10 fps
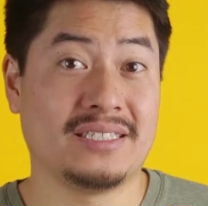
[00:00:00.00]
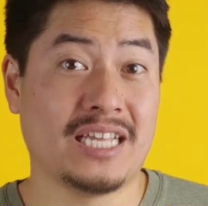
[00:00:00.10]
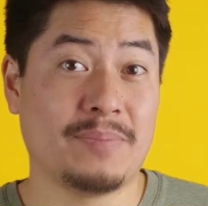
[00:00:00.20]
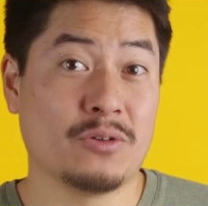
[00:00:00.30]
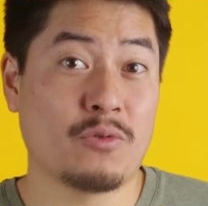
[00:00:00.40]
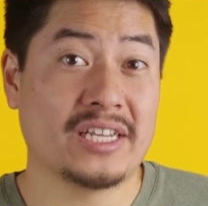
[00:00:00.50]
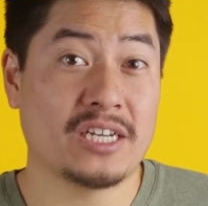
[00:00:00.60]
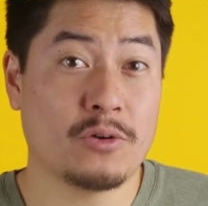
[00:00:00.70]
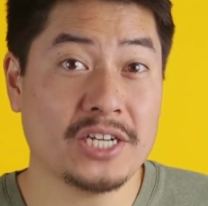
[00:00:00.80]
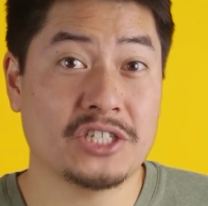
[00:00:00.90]
step in the right
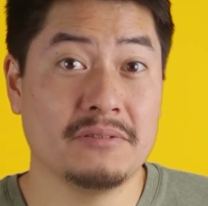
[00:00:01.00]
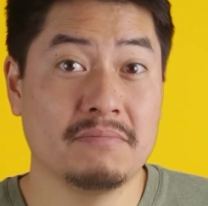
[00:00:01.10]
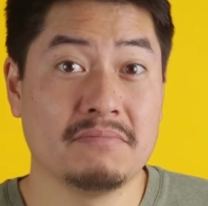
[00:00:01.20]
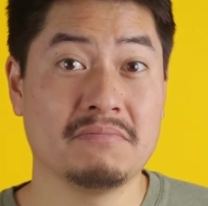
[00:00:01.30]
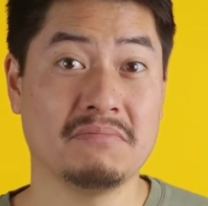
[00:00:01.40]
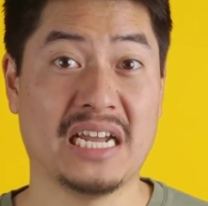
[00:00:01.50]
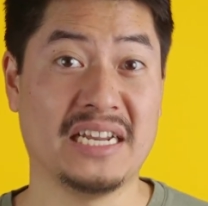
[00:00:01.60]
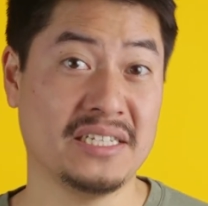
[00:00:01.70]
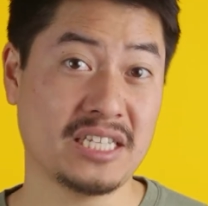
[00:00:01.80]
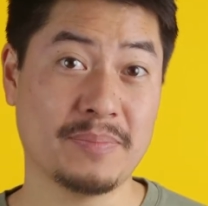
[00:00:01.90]
direction.
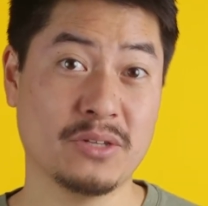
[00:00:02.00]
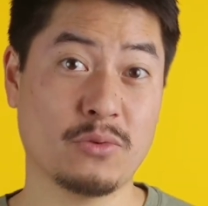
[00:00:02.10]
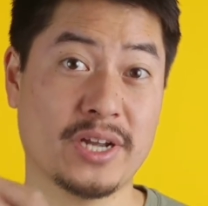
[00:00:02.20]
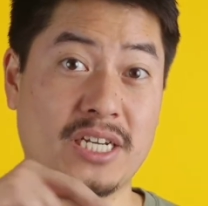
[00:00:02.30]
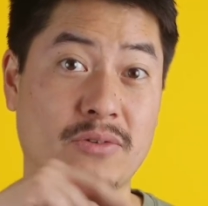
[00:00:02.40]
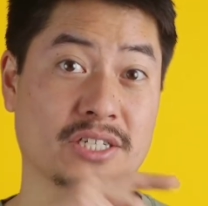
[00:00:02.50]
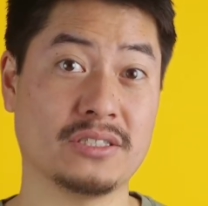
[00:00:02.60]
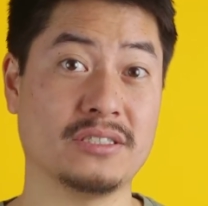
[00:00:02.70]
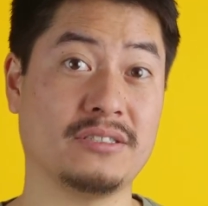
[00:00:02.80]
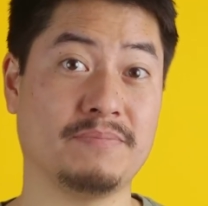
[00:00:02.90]
Any step in the right
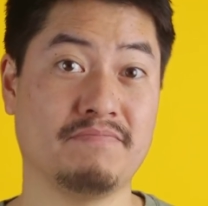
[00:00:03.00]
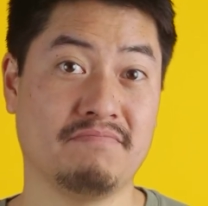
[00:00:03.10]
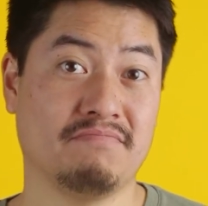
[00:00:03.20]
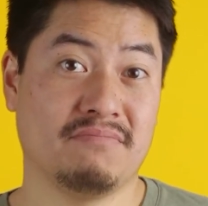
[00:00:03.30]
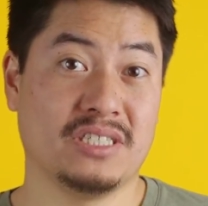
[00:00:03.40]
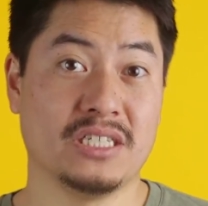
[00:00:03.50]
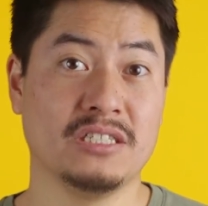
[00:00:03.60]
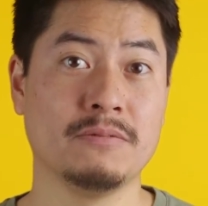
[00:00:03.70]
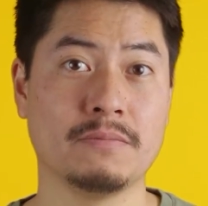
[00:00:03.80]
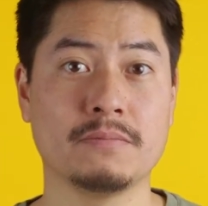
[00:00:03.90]
direction is good.
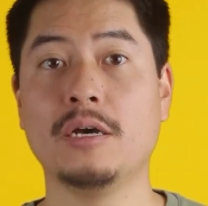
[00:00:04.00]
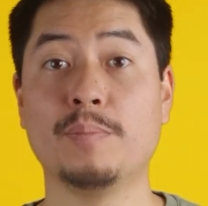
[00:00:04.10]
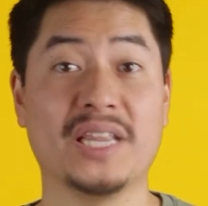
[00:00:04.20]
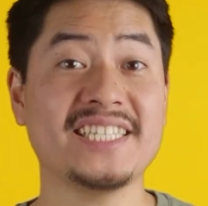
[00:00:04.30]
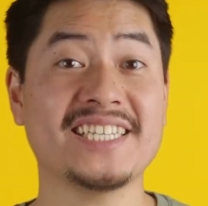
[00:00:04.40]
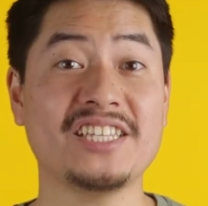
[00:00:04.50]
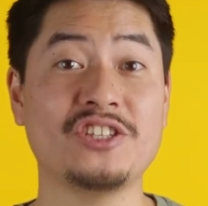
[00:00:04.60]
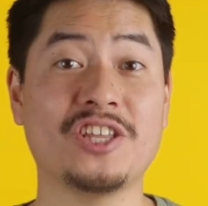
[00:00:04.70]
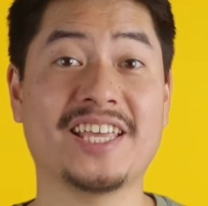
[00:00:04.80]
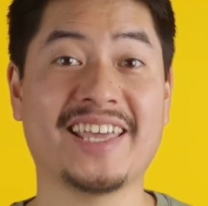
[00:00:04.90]
But let's get
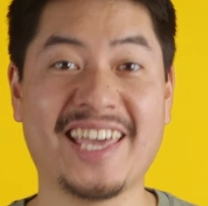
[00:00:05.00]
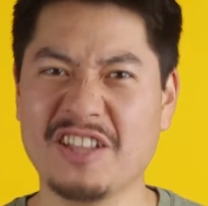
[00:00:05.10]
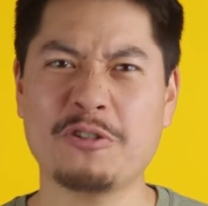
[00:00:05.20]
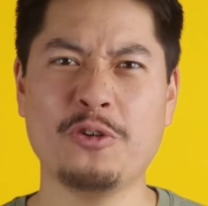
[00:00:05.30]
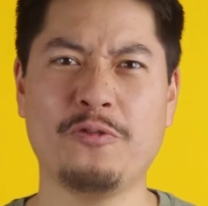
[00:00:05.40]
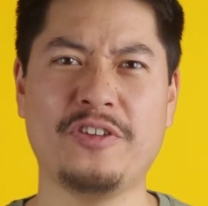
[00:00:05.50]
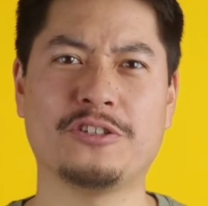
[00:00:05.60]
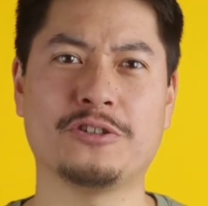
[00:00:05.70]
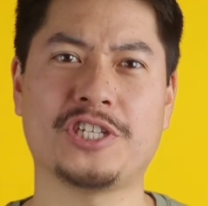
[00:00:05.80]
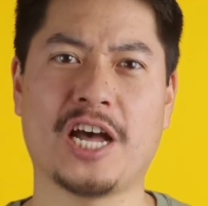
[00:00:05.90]
to the killer new
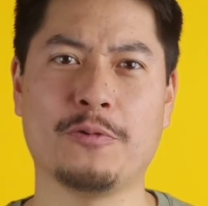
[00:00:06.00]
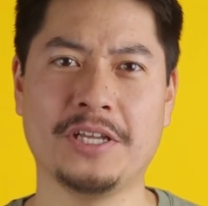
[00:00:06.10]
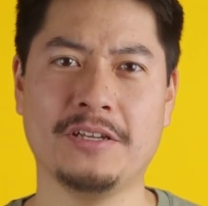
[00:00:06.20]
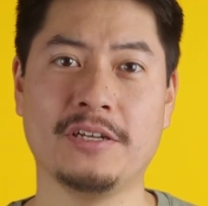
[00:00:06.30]
features, shall we?